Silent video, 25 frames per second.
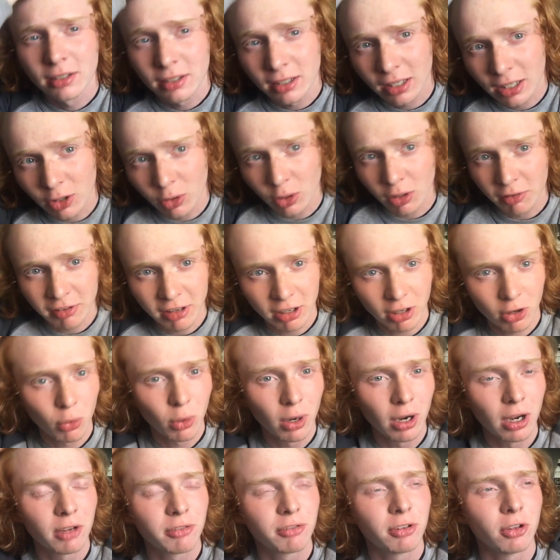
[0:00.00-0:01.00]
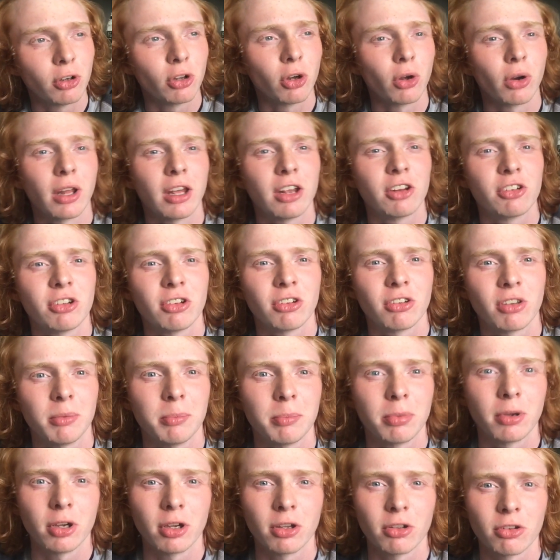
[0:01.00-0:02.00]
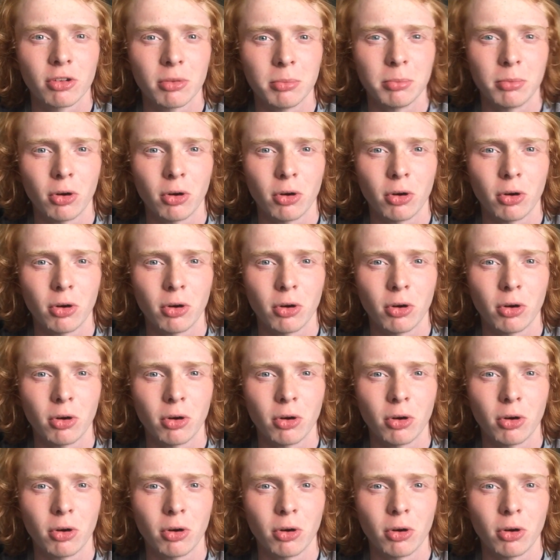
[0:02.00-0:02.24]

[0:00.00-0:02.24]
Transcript: I know I've had quite a few donations in person,